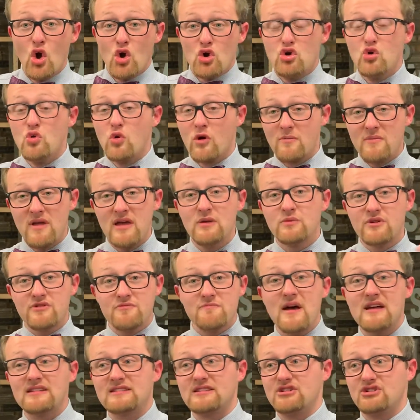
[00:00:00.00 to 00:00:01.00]
who were men with
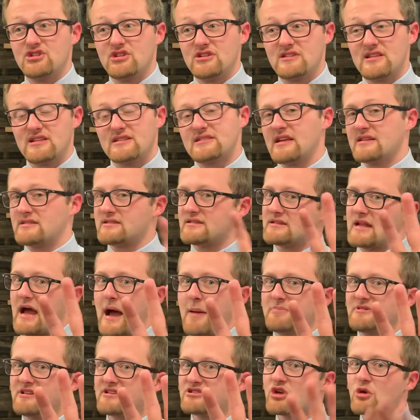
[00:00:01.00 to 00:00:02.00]
messages that said,
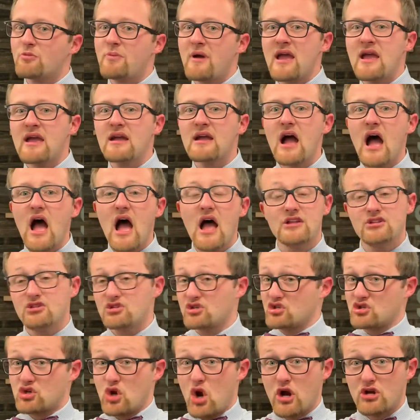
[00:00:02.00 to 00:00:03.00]
Stop disobeying God,
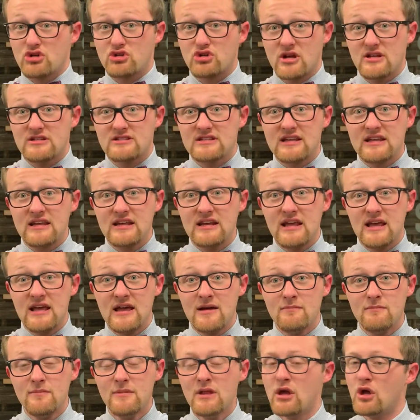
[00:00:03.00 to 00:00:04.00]
start trusting in
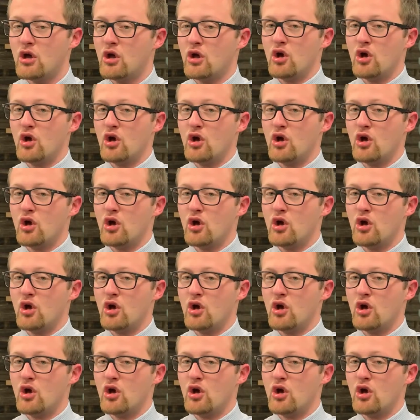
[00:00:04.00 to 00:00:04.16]
Him.